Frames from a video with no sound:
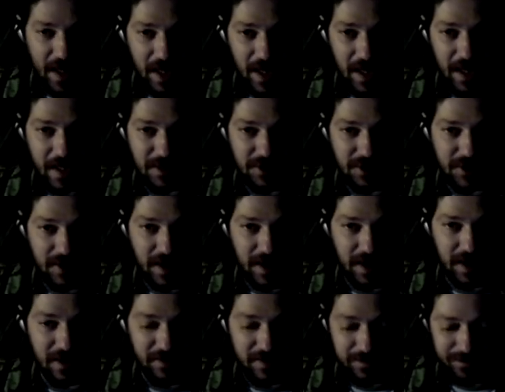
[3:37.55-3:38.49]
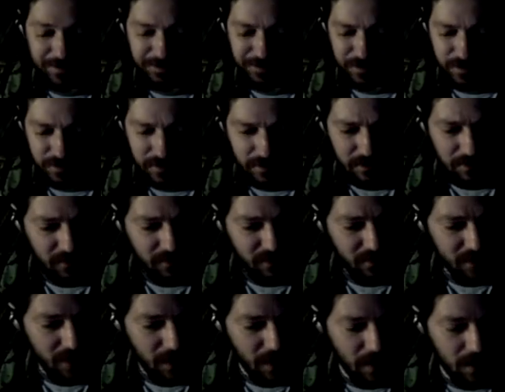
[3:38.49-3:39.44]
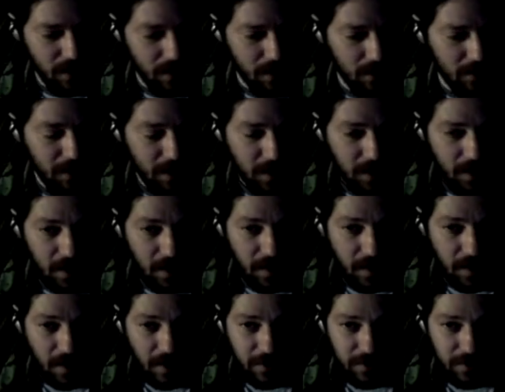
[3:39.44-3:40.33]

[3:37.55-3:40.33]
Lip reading: inhalation out of it. I